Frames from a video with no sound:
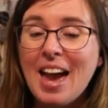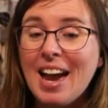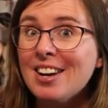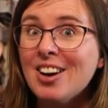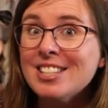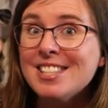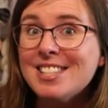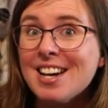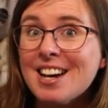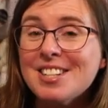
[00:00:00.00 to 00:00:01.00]
and I
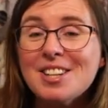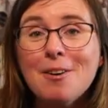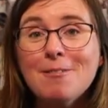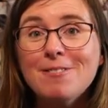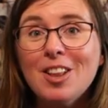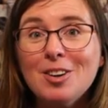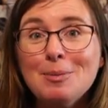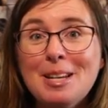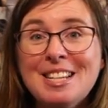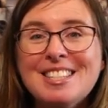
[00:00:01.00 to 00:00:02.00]
start
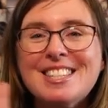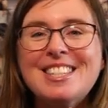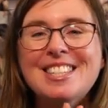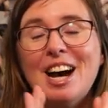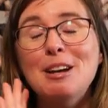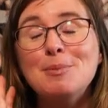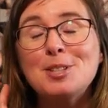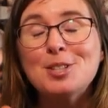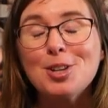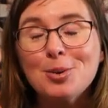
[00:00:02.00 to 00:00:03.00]
Vlogmas. I'm
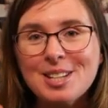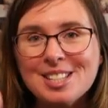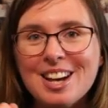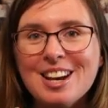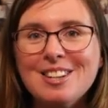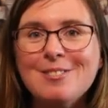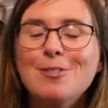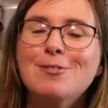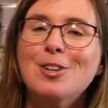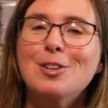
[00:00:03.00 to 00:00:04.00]
so excited
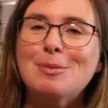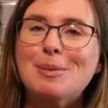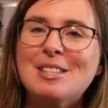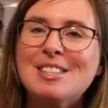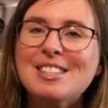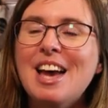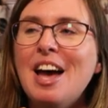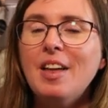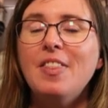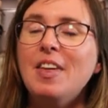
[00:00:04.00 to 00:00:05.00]
for Vlogmas.
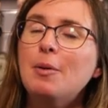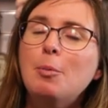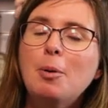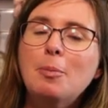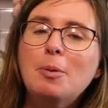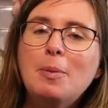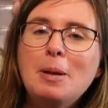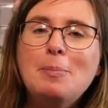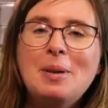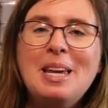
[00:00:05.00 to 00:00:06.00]
There will
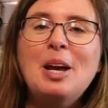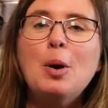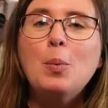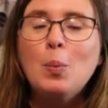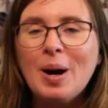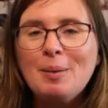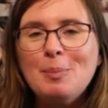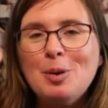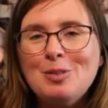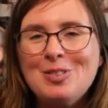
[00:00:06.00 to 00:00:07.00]
probably be one
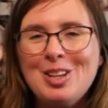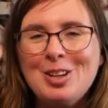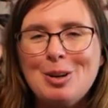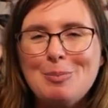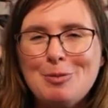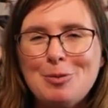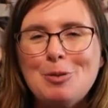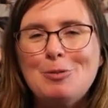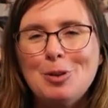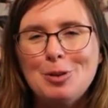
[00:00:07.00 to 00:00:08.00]
more video
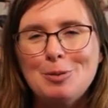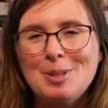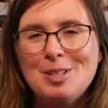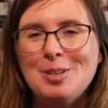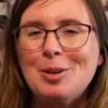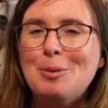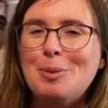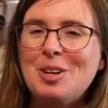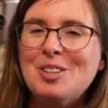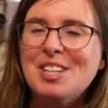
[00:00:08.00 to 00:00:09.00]
before Vlogmas though,
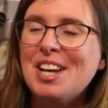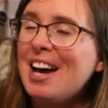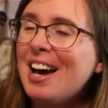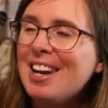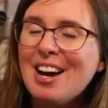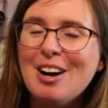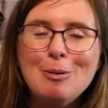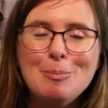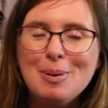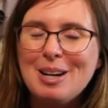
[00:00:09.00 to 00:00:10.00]
because I can't
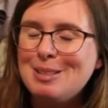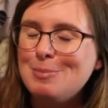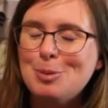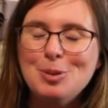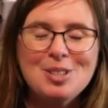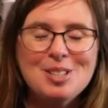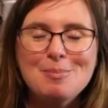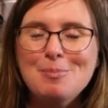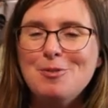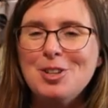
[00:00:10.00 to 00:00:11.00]
help but put
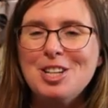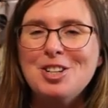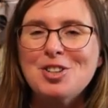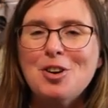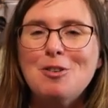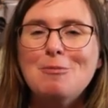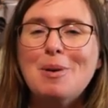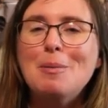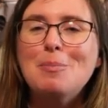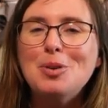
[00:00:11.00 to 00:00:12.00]
some footage of
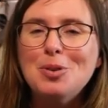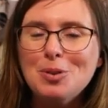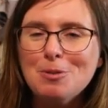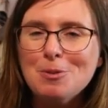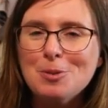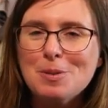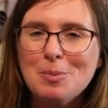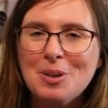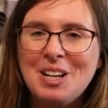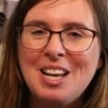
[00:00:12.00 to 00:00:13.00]
my beautiful
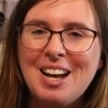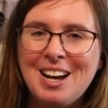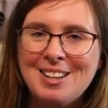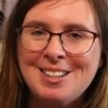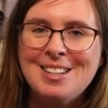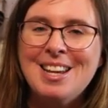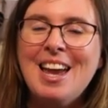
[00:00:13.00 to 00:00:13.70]
spring garden